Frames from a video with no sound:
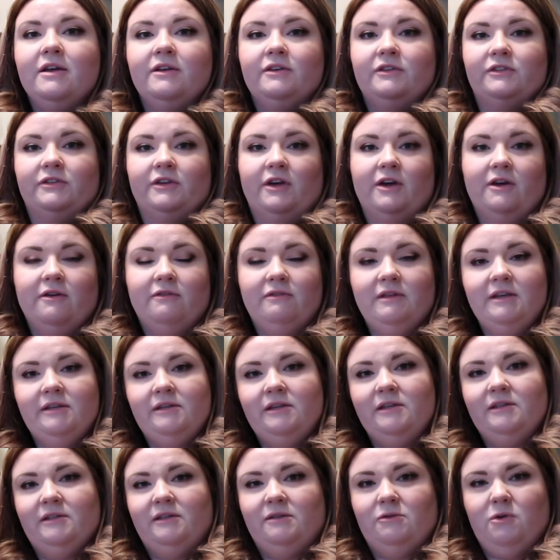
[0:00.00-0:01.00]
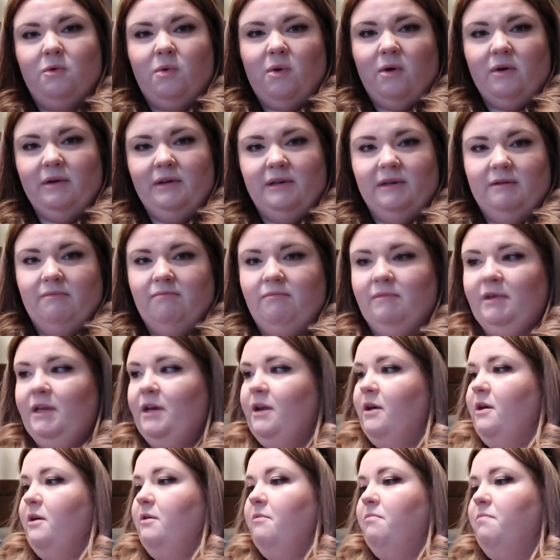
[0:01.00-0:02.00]
So this is quite, you
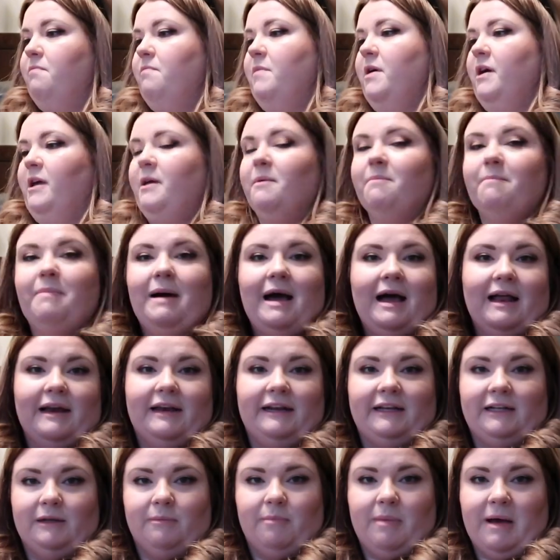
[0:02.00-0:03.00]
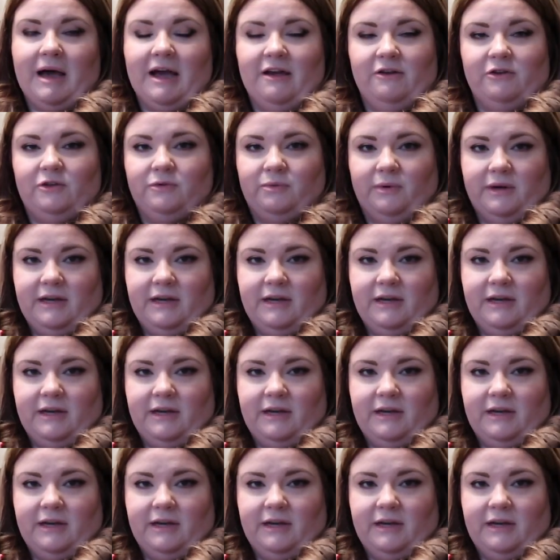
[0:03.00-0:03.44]
know, a compact little pouch